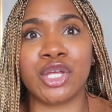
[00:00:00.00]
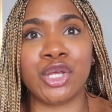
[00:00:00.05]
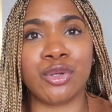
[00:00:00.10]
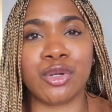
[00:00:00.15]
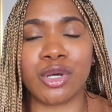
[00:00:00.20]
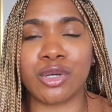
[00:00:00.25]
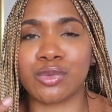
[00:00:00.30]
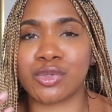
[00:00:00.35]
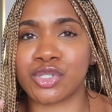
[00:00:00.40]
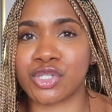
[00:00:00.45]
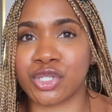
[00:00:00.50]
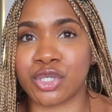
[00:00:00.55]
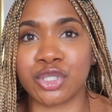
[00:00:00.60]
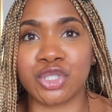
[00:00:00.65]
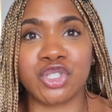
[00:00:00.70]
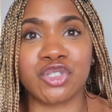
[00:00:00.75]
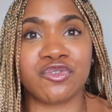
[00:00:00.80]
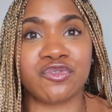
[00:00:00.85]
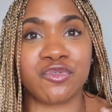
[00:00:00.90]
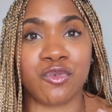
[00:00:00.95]
you know,
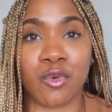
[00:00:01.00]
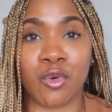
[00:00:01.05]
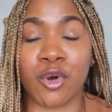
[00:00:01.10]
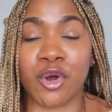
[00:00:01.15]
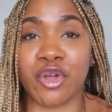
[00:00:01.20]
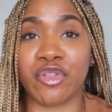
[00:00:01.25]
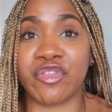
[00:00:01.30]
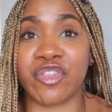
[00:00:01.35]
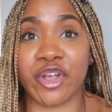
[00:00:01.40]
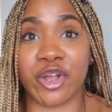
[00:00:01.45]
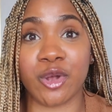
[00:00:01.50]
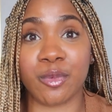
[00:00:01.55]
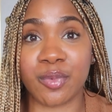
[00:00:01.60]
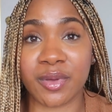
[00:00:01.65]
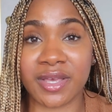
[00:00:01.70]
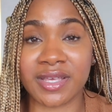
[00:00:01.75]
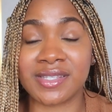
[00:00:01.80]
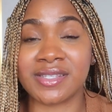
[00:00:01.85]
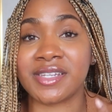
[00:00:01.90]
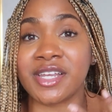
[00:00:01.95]
search for
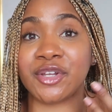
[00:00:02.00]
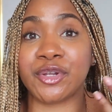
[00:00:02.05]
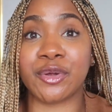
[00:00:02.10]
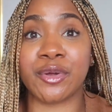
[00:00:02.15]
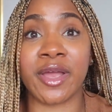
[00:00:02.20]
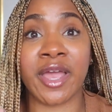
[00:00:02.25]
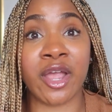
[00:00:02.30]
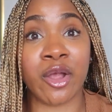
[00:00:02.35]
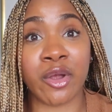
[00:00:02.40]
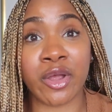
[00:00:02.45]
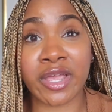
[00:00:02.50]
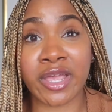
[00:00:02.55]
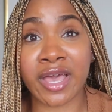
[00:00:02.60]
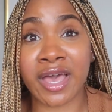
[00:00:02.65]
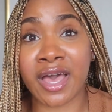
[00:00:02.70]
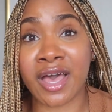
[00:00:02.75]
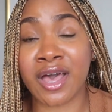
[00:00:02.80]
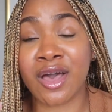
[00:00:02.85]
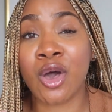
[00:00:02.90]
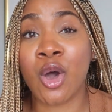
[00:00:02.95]
therapists in your
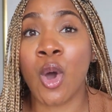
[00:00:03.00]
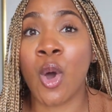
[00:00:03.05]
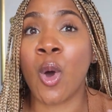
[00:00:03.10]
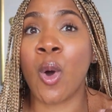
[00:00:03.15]
area,